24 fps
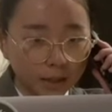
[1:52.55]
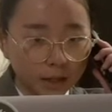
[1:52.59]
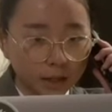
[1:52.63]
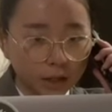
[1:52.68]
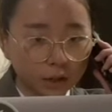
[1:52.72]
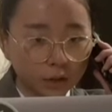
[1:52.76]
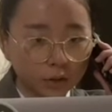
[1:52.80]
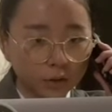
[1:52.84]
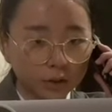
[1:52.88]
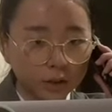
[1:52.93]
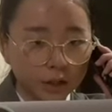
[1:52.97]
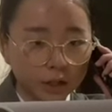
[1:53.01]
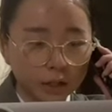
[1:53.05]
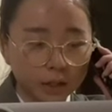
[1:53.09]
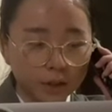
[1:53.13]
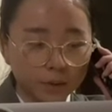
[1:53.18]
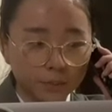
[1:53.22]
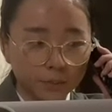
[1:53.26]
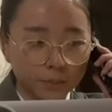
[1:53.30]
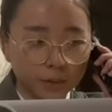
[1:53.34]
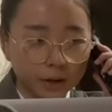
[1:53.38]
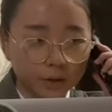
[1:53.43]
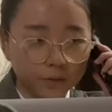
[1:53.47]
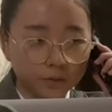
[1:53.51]
included
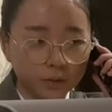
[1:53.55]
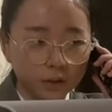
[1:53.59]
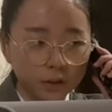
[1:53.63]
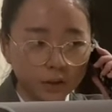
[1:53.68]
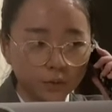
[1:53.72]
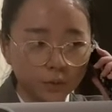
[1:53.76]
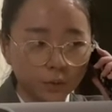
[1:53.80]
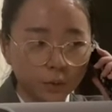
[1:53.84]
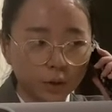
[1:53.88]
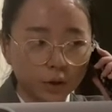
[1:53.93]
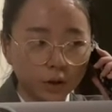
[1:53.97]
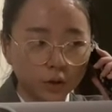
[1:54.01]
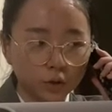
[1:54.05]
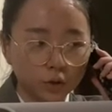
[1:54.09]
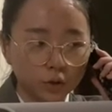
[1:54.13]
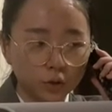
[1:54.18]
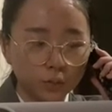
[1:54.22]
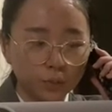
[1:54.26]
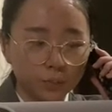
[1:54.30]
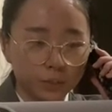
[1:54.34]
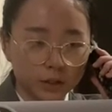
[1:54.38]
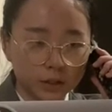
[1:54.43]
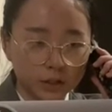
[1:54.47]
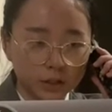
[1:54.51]
the breakfast for
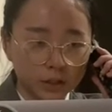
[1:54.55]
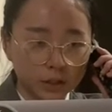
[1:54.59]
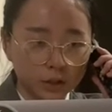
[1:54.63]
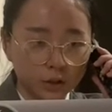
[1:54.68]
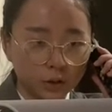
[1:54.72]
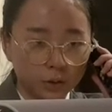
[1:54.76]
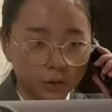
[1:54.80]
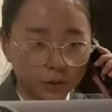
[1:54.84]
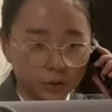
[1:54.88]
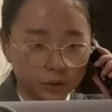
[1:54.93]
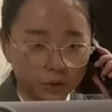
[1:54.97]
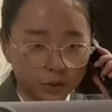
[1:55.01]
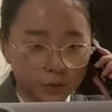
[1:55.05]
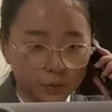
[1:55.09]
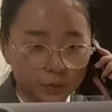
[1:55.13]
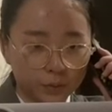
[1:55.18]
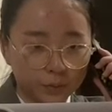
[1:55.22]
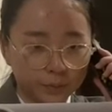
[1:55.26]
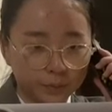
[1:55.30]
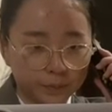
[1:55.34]
two person also.